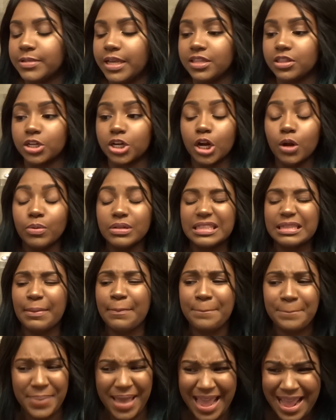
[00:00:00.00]
Like, the girl with
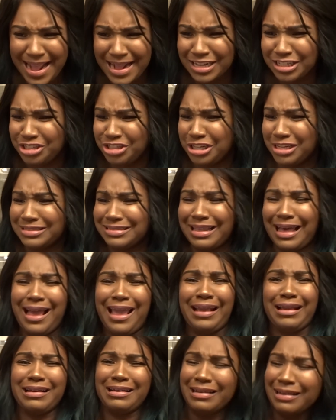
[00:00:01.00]
the bangs just
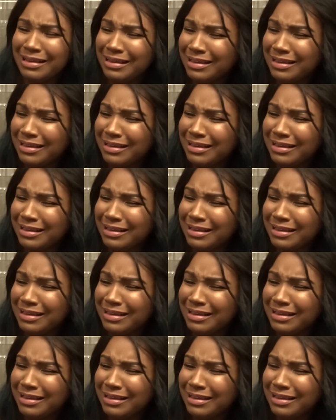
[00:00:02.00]
like,